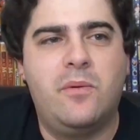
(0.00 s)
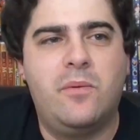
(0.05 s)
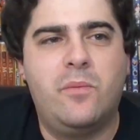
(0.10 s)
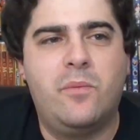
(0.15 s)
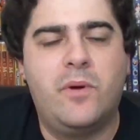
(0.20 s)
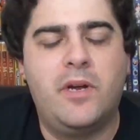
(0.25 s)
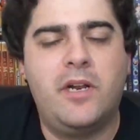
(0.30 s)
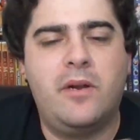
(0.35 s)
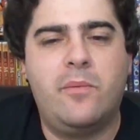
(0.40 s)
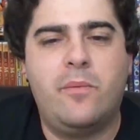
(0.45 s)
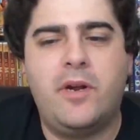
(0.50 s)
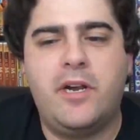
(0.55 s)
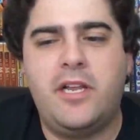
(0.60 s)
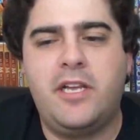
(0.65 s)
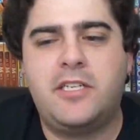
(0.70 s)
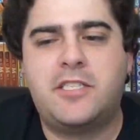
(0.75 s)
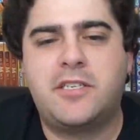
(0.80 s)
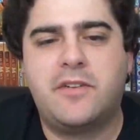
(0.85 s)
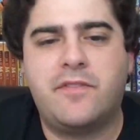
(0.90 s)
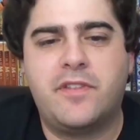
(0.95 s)
when
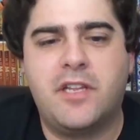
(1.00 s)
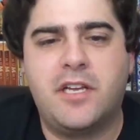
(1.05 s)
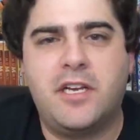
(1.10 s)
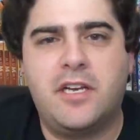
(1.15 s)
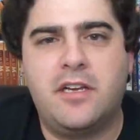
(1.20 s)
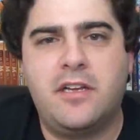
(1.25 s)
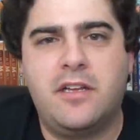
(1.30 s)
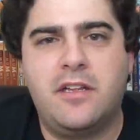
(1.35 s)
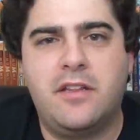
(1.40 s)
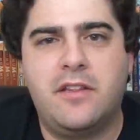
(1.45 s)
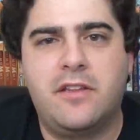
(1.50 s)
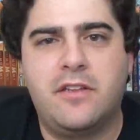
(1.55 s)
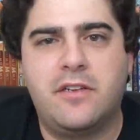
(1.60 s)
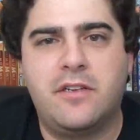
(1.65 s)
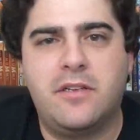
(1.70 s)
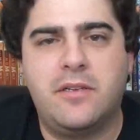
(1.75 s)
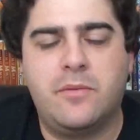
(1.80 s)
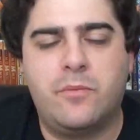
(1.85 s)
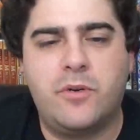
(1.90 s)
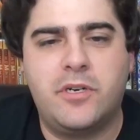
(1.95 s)
each of
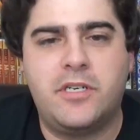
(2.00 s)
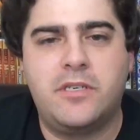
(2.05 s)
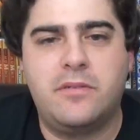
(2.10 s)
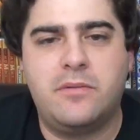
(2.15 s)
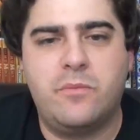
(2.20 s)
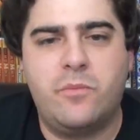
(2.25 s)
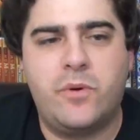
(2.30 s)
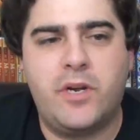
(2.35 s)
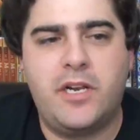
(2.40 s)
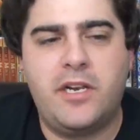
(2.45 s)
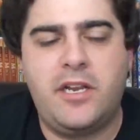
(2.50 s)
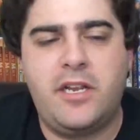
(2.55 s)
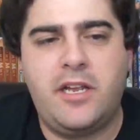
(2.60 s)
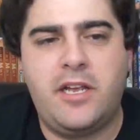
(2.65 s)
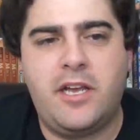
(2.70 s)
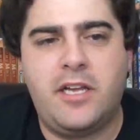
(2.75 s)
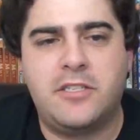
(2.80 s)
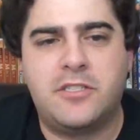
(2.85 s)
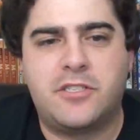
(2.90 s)
when Wendy and